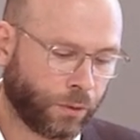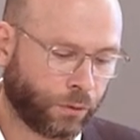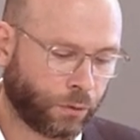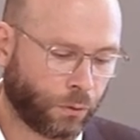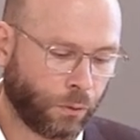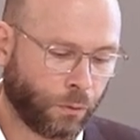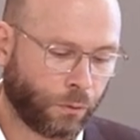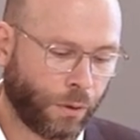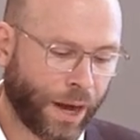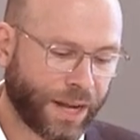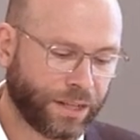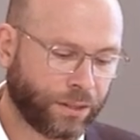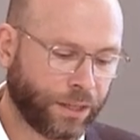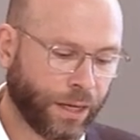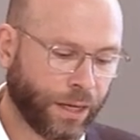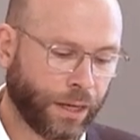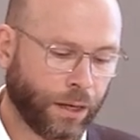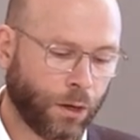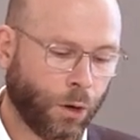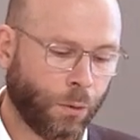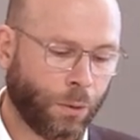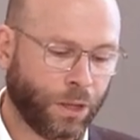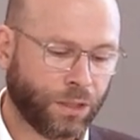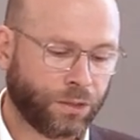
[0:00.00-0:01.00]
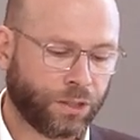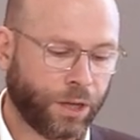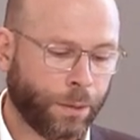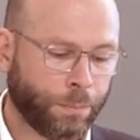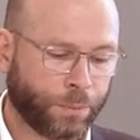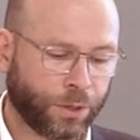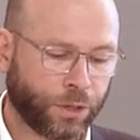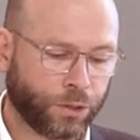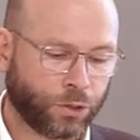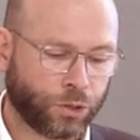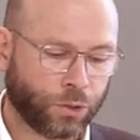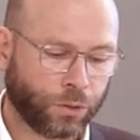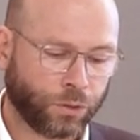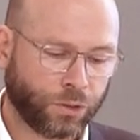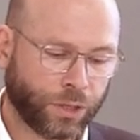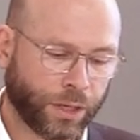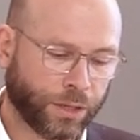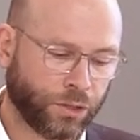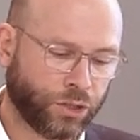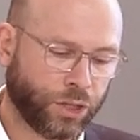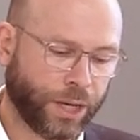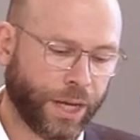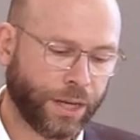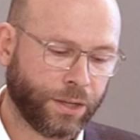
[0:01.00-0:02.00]
through rising global temperatures
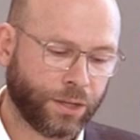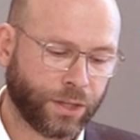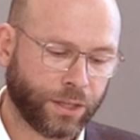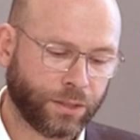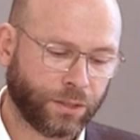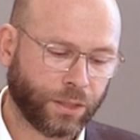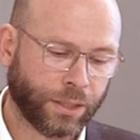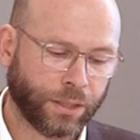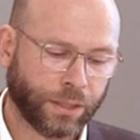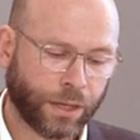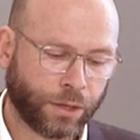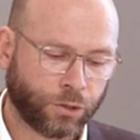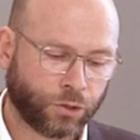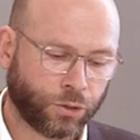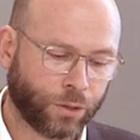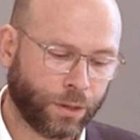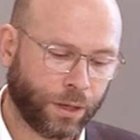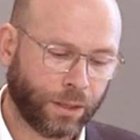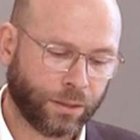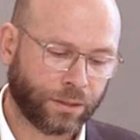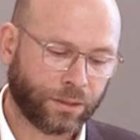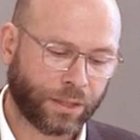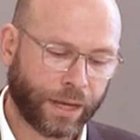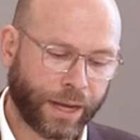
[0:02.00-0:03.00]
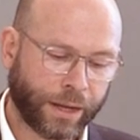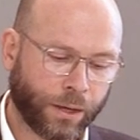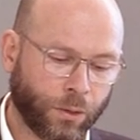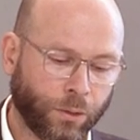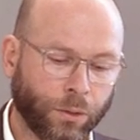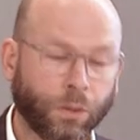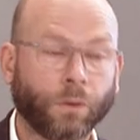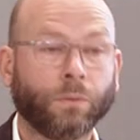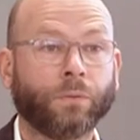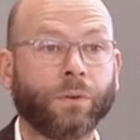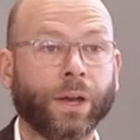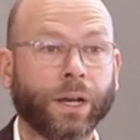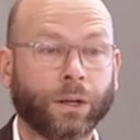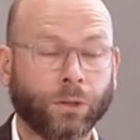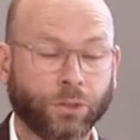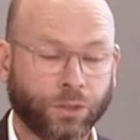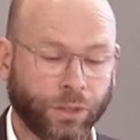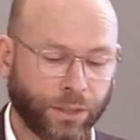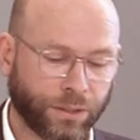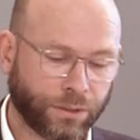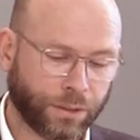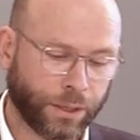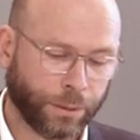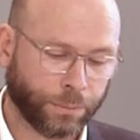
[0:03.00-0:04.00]
and changes in natural cycle of
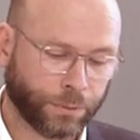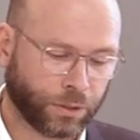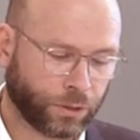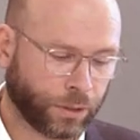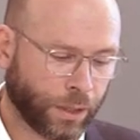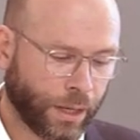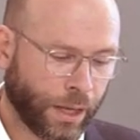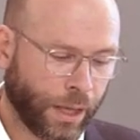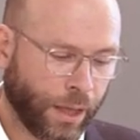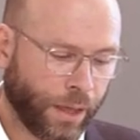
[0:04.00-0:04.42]
ecosystems,